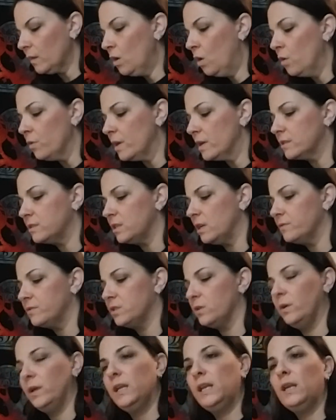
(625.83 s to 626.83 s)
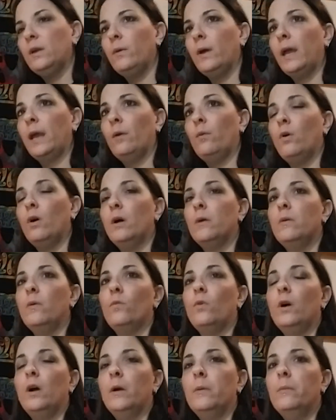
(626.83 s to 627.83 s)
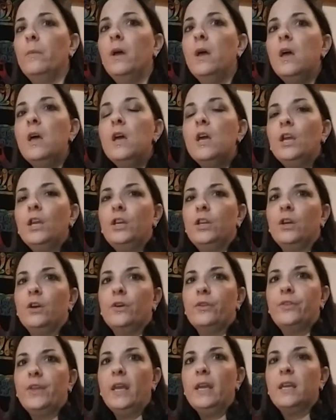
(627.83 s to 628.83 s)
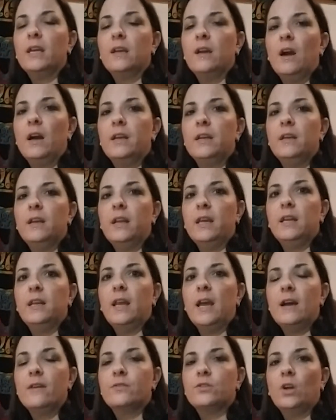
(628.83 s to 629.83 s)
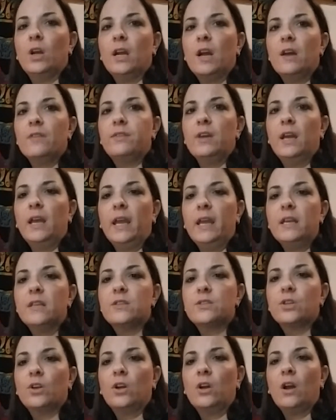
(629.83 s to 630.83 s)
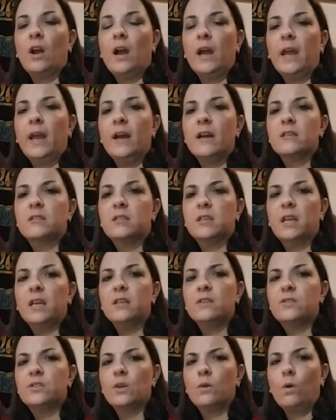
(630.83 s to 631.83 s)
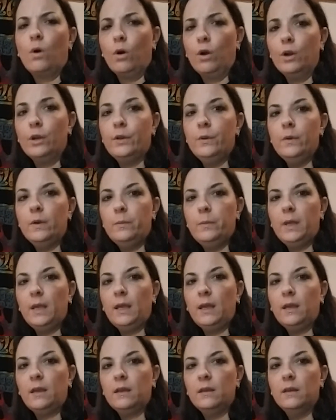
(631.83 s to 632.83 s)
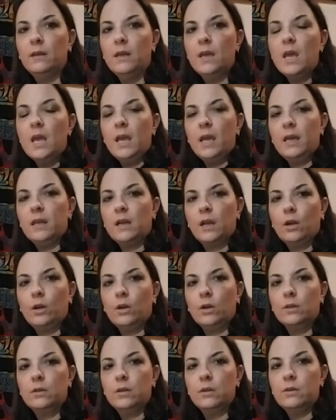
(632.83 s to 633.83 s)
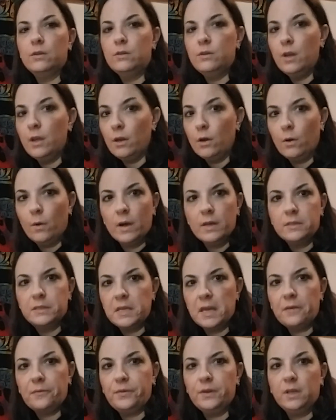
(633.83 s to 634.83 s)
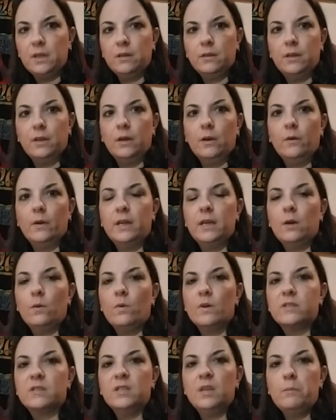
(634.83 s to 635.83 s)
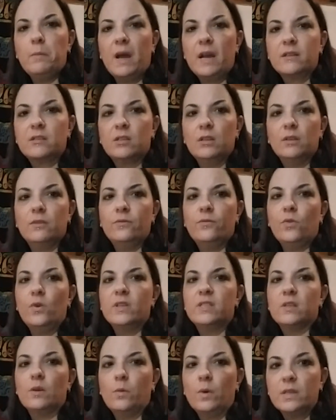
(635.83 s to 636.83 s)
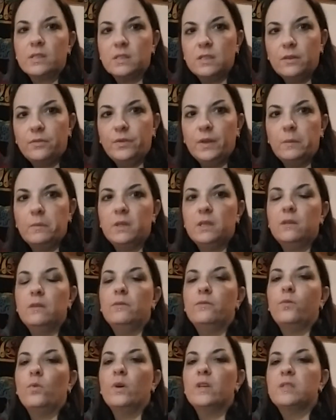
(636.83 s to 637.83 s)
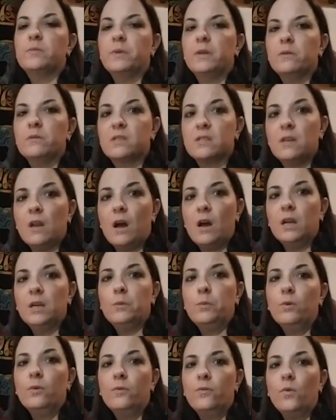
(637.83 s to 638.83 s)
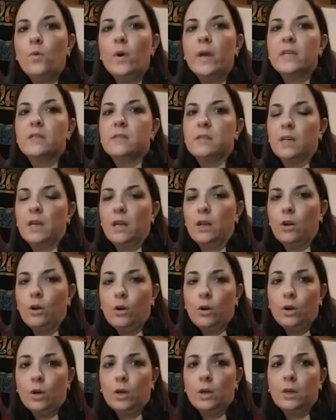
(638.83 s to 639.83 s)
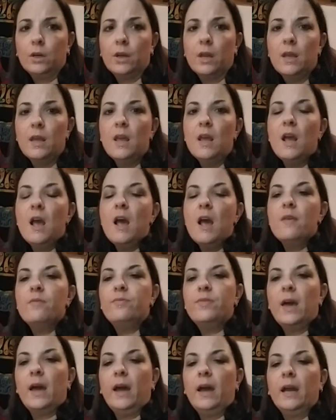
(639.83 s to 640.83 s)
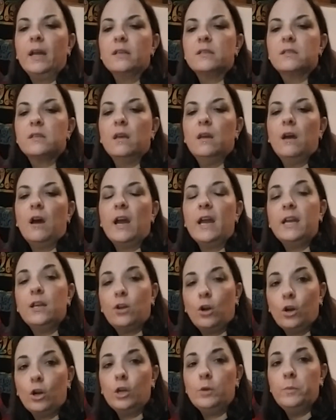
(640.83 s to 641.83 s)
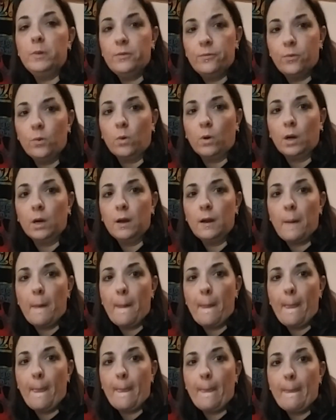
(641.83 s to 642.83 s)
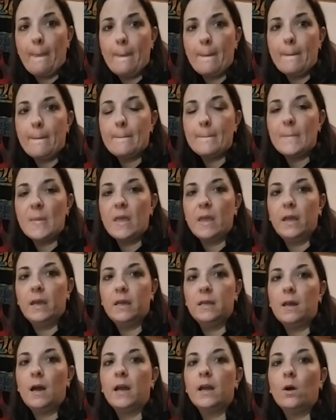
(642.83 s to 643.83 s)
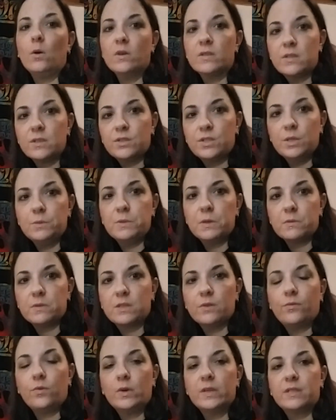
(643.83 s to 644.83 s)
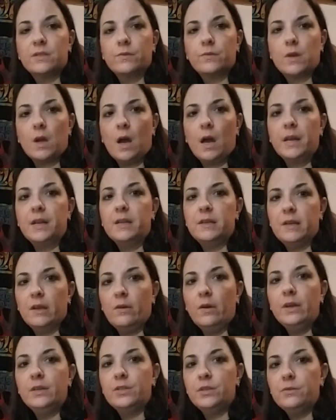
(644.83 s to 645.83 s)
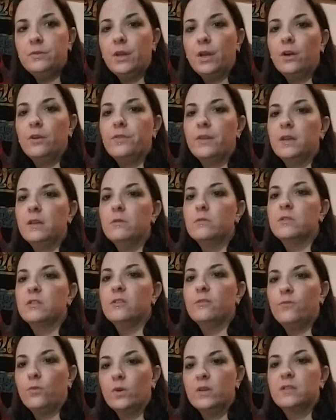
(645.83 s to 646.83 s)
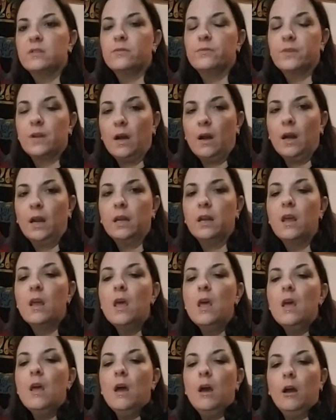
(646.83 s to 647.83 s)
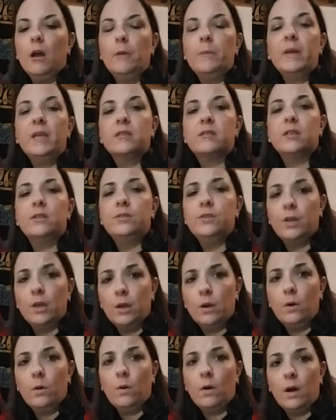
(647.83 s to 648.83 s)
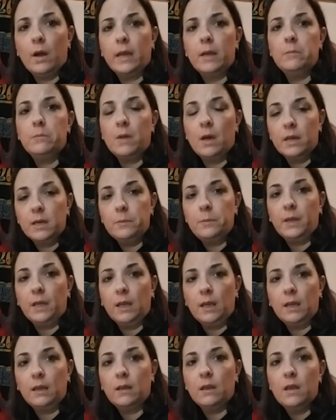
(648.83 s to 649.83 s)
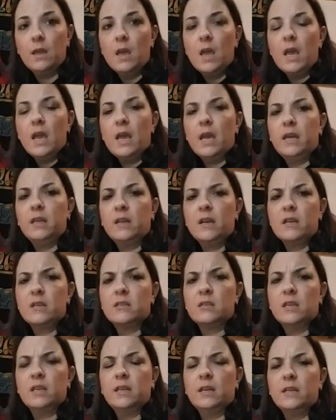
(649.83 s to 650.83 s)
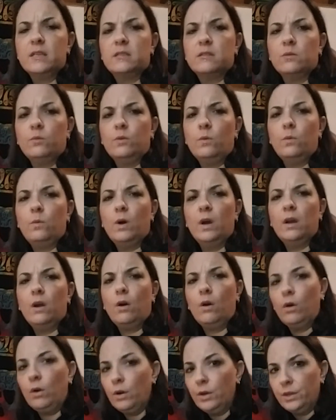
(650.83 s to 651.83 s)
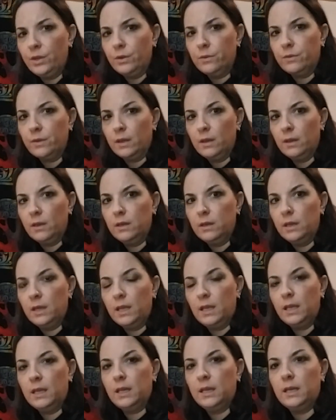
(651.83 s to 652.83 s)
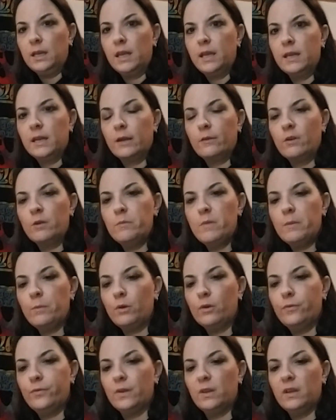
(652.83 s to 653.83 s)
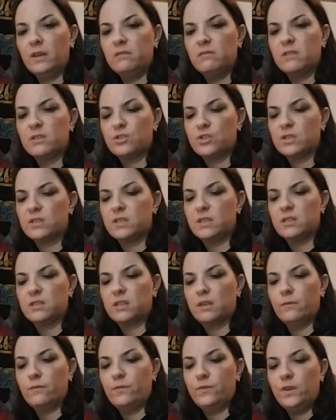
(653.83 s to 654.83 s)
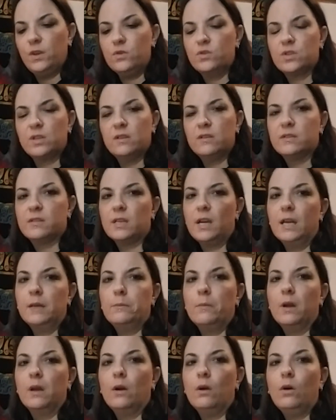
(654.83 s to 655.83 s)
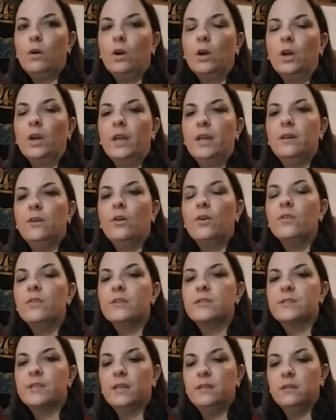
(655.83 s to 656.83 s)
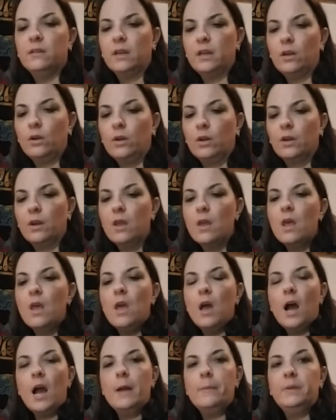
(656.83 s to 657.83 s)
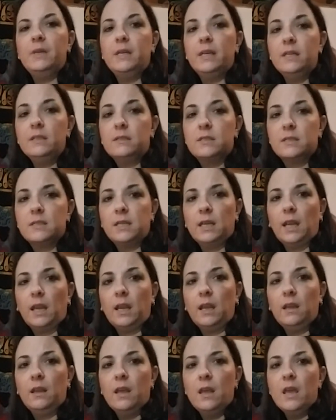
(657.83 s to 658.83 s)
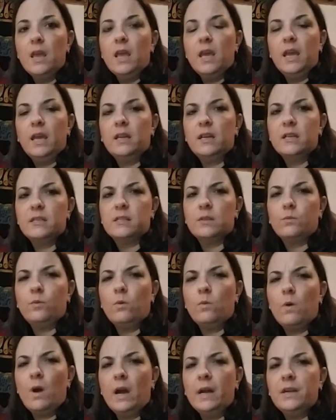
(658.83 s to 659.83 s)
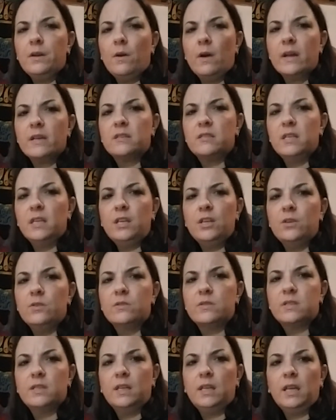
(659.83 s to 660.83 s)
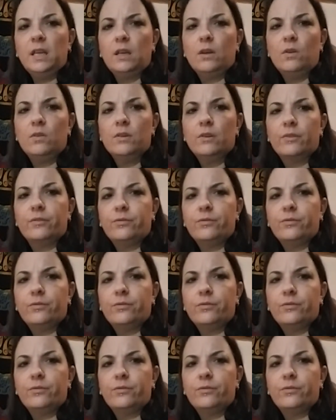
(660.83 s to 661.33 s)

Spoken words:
all that stuff. So anyway, while I'm, thanking God, and after I got that answer, I asked again, so are you a being? And I heard no, a definite no. And it wasn't a masculine voice, it wasn't a feminine voice, but it was an audible voice that I heard, that I had heard before. And I always assumed it was the voice of God. And now I do know that it was the voice of God. He said, no, I am not a being. And I said, well, what are you then? And I remember feeling just this confusion inside my heart. And all of a sudden I heard, I'm an entity. And I said, well, why do I see you sitting on